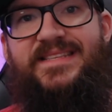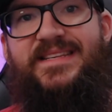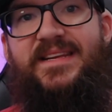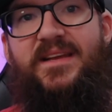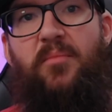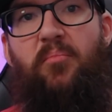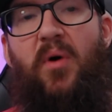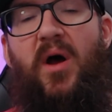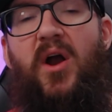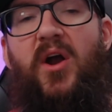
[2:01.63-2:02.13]
it
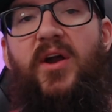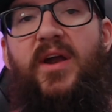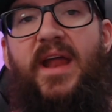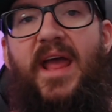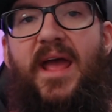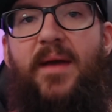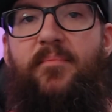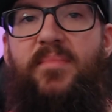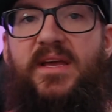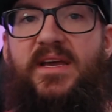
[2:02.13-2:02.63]
apart
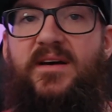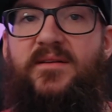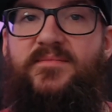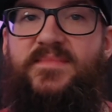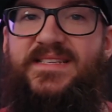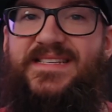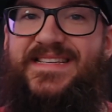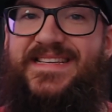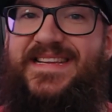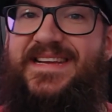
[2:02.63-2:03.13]
and
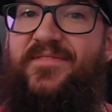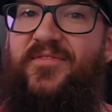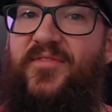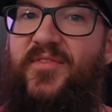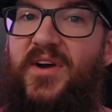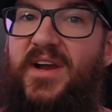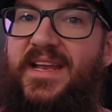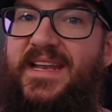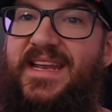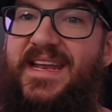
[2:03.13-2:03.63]
becomes
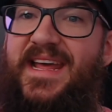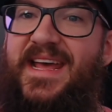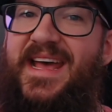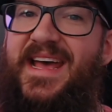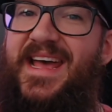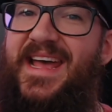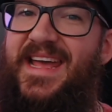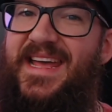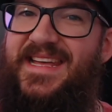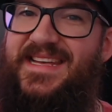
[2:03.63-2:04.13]
different
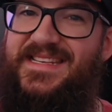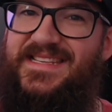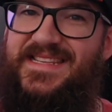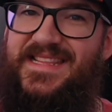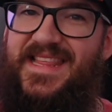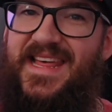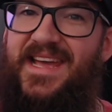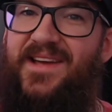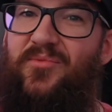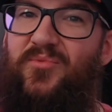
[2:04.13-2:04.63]
is
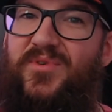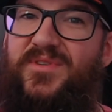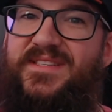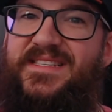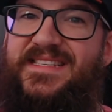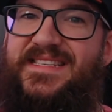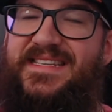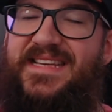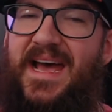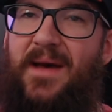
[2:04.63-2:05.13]
they will
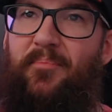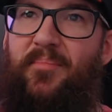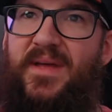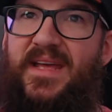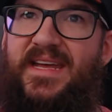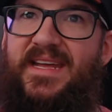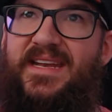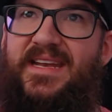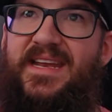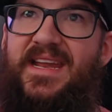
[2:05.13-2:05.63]
step
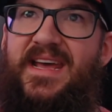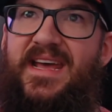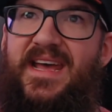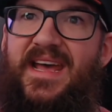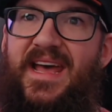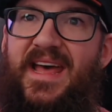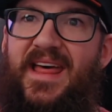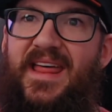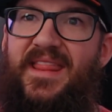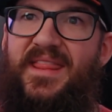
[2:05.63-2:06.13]
in
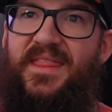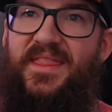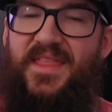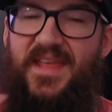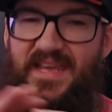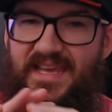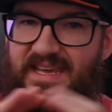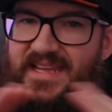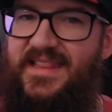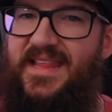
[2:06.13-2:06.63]

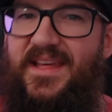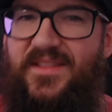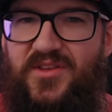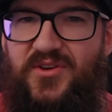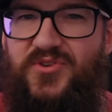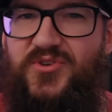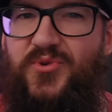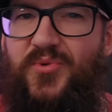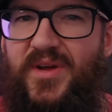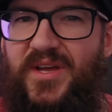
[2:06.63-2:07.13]
thinking that they're
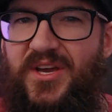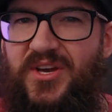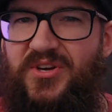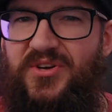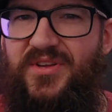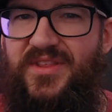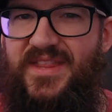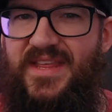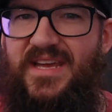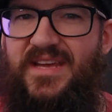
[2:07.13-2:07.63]
doing a
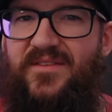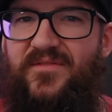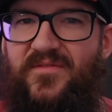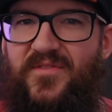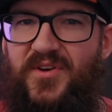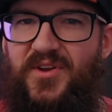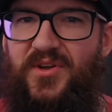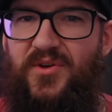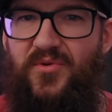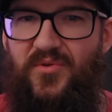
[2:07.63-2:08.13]
good thing for
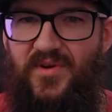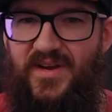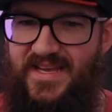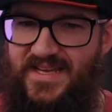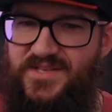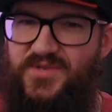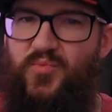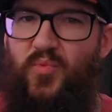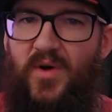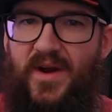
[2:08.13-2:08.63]
you,
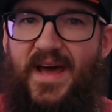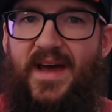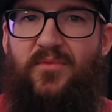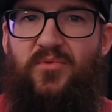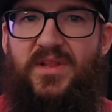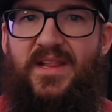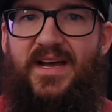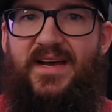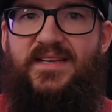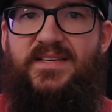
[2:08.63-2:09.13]
is what I
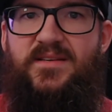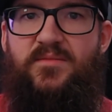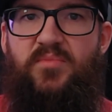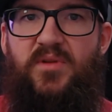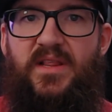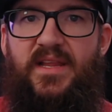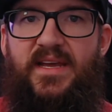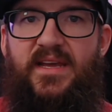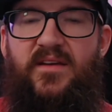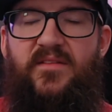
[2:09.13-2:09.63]
would like to
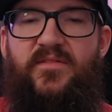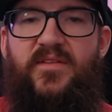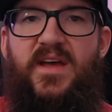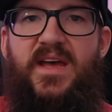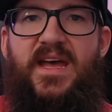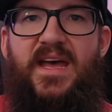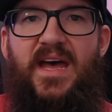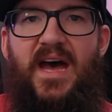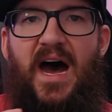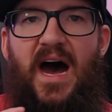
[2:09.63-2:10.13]
believe.
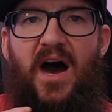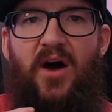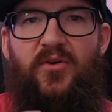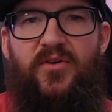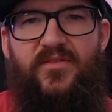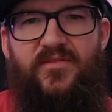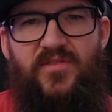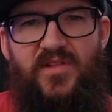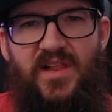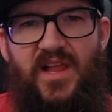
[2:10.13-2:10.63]
Out
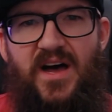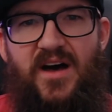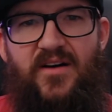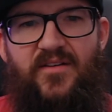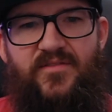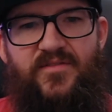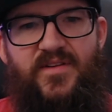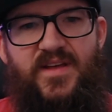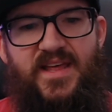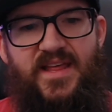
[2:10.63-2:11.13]
of love,
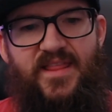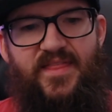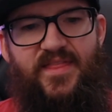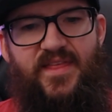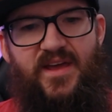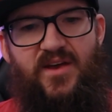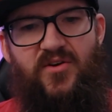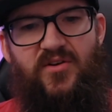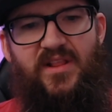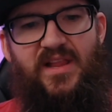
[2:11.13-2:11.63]

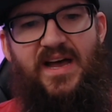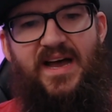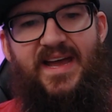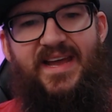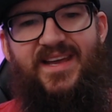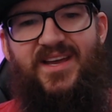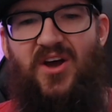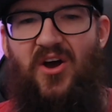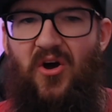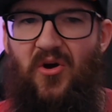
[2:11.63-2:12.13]
they're
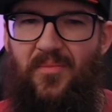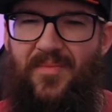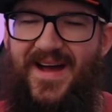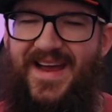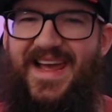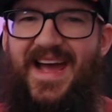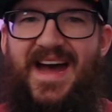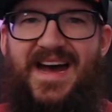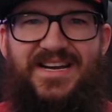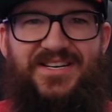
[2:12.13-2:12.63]
like, oh my
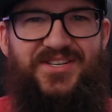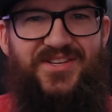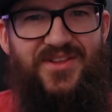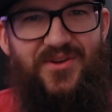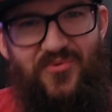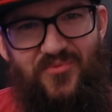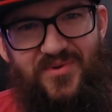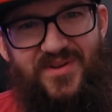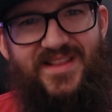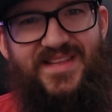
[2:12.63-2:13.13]
gosh,
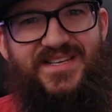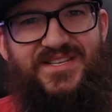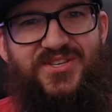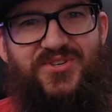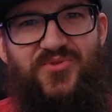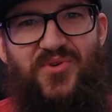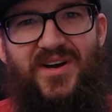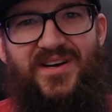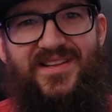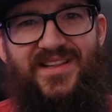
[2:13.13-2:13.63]
they're really
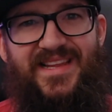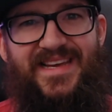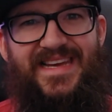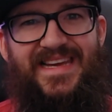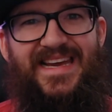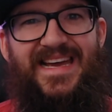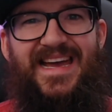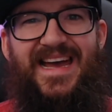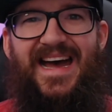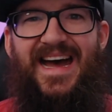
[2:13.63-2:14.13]
struggling.
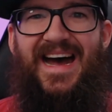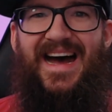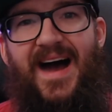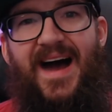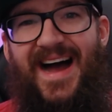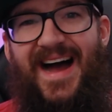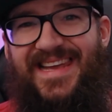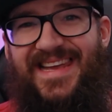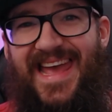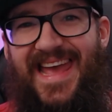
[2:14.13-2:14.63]

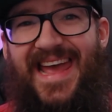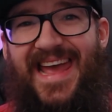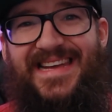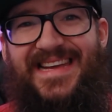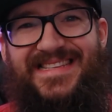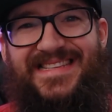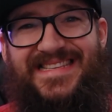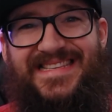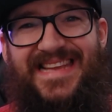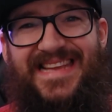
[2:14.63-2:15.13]
I
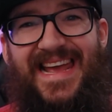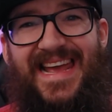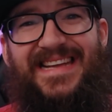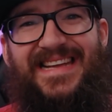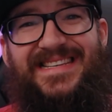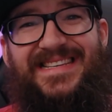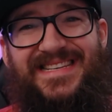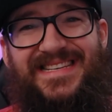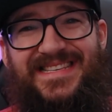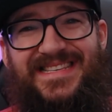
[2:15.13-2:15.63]
can't
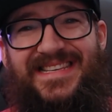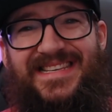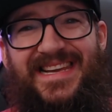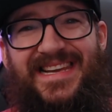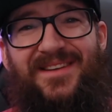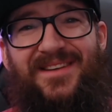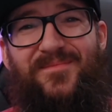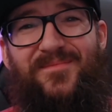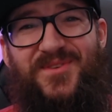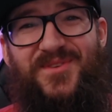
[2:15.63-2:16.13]
stand to see
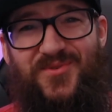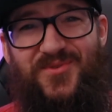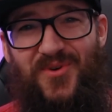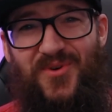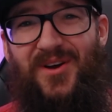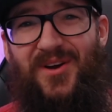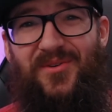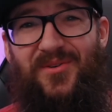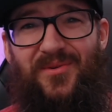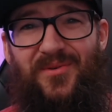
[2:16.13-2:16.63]
them
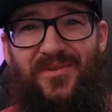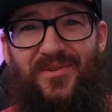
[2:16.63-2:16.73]
struggle.